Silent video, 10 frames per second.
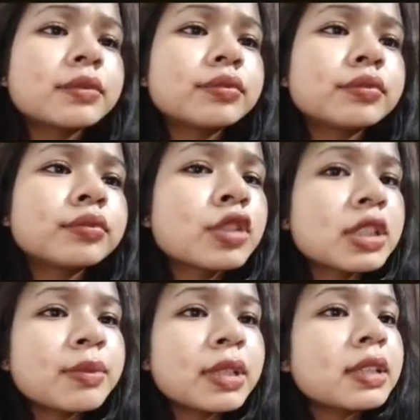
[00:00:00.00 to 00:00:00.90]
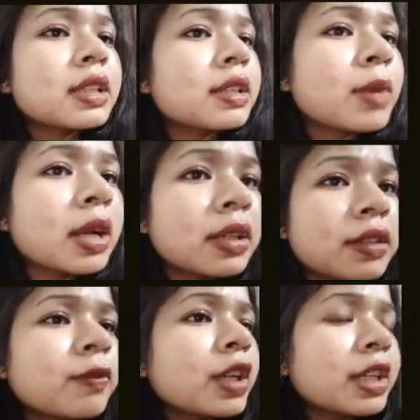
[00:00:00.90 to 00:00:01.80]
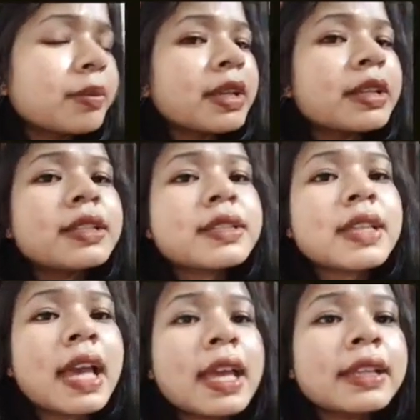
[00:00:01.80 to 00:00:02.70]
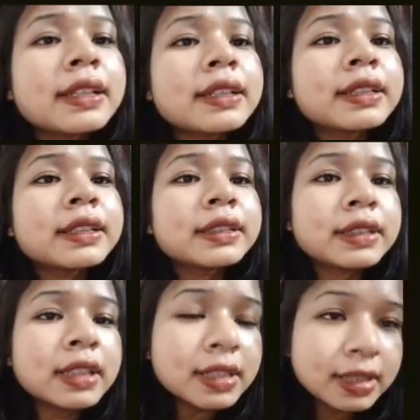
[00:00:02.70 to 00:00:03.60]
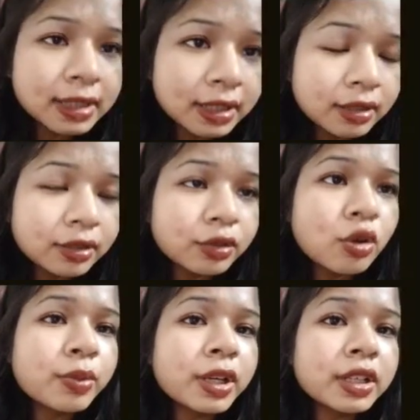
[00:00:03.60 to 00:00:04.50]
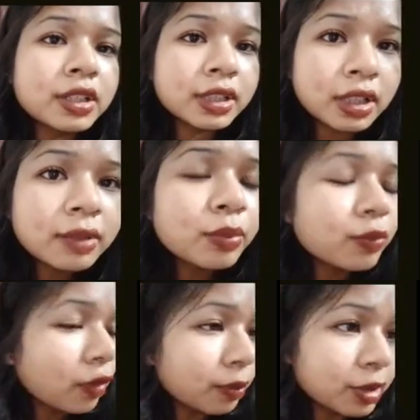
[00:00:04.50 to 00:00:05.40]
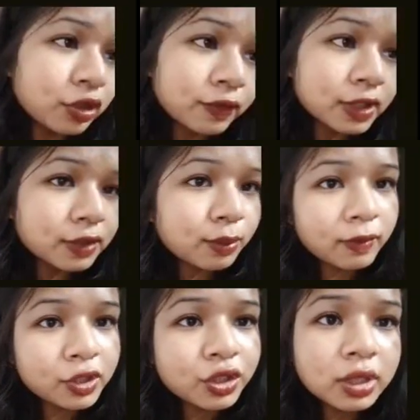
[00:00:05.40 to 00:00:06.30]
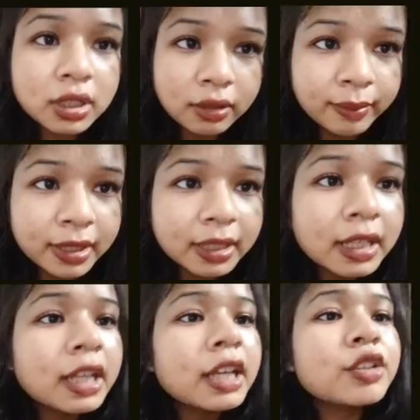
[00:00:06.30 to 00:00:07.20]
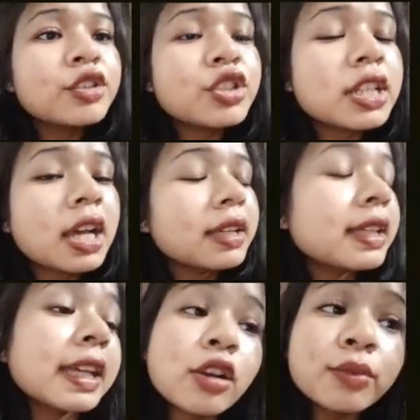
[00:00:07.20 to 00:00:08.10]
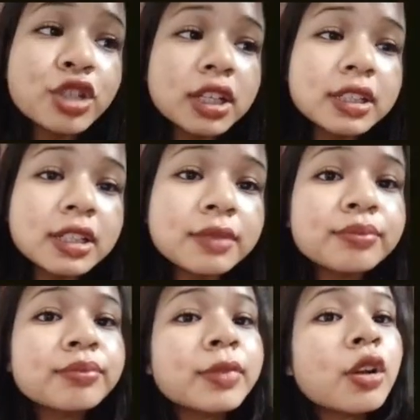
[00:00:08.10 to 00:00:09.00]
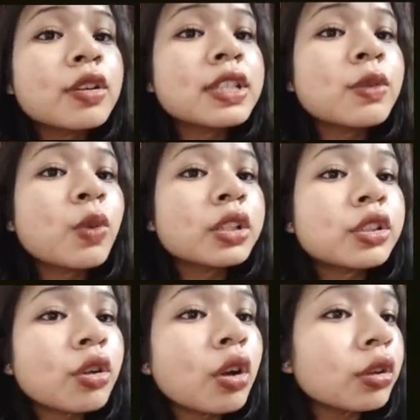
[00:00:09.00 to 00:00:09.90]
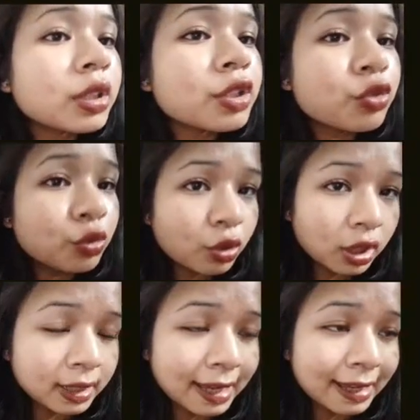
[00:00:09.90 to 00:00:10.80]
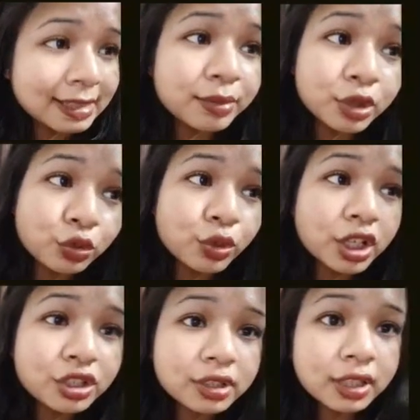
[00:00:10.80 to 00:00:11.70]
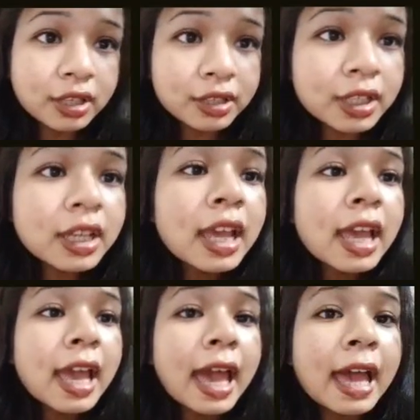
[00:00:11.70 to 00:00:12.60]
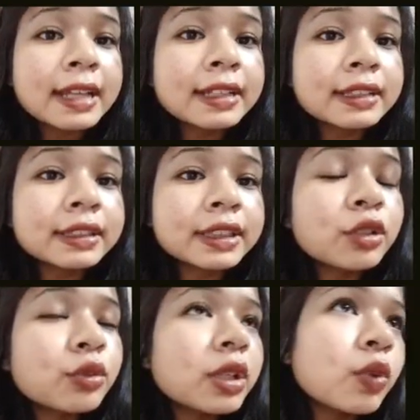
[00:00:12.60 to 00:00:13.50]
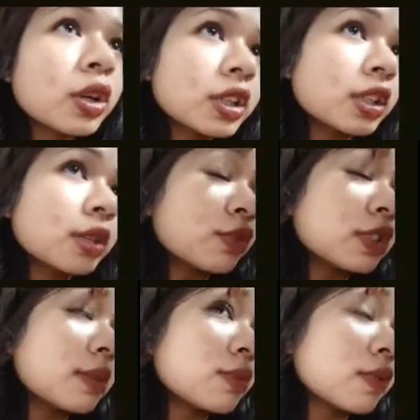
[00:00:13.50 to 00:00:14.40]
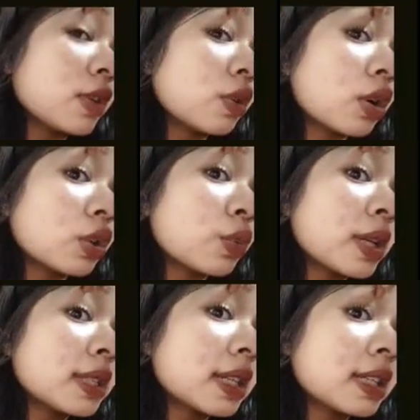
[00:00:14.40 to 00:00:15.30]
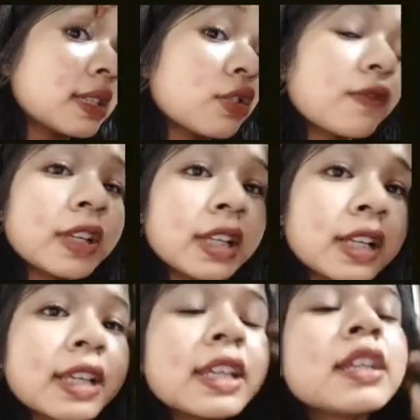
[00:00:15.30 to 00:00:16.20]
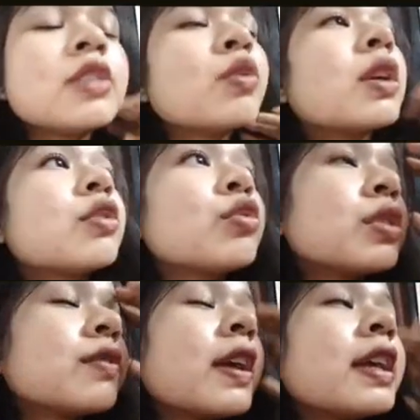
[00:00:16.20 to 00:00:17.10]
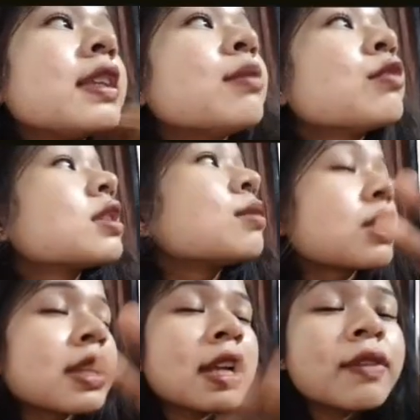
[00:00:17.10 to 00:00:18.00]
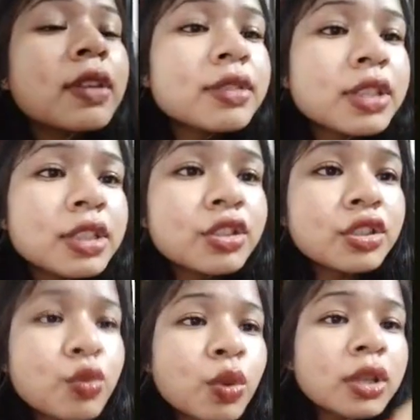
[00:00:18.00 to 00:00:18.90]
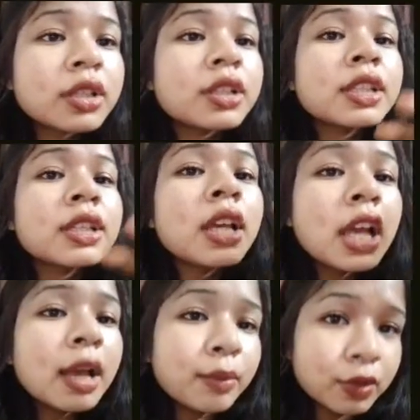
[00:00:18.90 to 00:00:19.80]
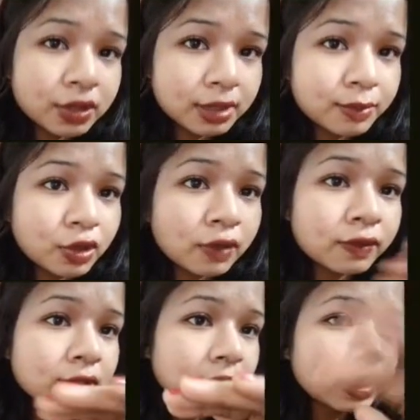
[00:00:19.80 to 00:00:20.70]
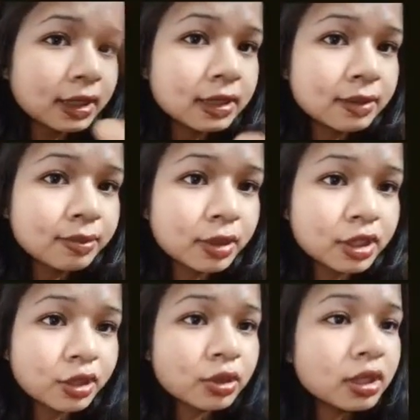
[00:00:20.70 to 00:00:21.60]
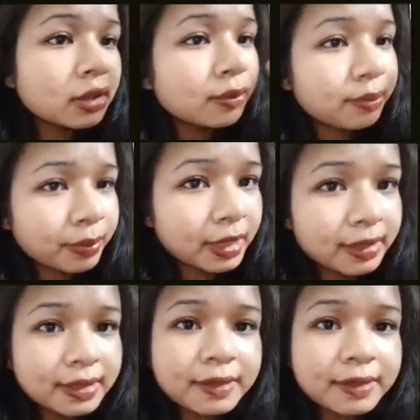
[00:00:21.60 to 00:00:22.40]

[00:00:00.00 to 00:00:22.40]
Muslim League, they demanded for independence, and thus they cooperated in the formation of this provincial government. Jinnah, he had objected because he wanted Congress to accept the two nation theory, and he only wanted the Muslims of the northwest and east of India. Like he didn't want to divide the Muslims in that way, he just wanted the Muslims of these particular place.